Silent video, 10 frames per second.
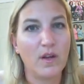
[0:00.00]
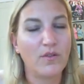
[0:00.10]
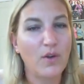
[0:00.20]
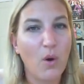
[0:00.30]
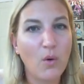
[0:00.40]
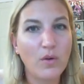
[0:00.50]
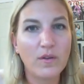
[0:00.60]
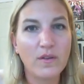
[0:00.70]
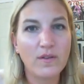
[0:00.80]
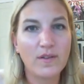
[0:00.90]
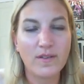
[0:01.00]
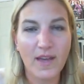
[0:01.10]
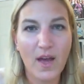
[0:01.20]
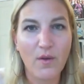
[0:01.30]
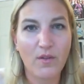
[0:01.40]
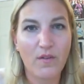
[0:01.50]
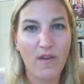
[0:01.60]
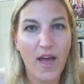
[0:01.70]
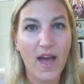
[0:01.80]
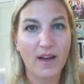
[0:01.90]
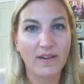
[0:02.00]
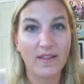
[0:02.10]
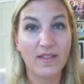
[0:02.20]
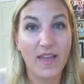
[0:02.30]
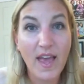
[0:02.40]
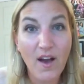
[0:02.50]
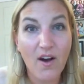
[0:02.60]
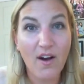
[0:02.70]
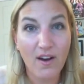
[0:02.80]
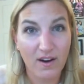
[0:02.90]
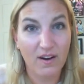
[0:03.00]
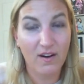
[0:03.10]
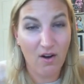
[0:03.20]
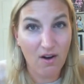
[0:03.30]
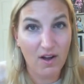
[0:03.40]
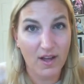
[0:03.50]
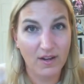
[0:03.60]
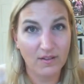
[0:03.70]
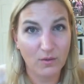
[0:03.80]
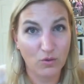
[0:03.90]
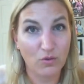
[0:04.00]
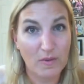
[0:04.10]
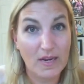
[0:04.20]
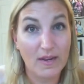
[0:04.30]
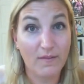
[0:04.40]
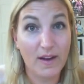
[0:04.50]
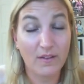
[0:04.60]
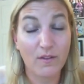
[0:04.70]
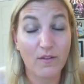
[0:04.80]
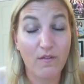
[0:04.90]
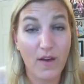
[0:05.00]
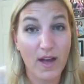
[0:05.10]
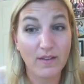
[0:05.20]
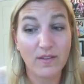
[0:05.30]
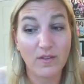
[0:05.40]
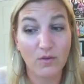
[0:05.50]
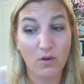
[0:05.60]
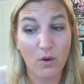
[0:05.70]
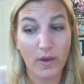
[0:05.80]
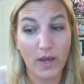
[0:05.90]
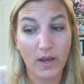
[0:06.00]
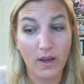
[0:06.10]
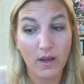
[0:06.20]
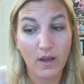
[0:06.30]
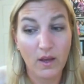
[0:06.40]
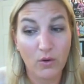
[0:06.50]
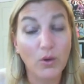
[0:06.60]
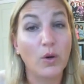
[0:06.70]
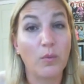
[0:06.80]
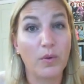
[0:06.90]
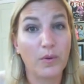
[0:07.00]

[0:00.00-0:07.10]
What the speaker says: Don't discount the fact that they are on social media. In fact, they're the fastest growing group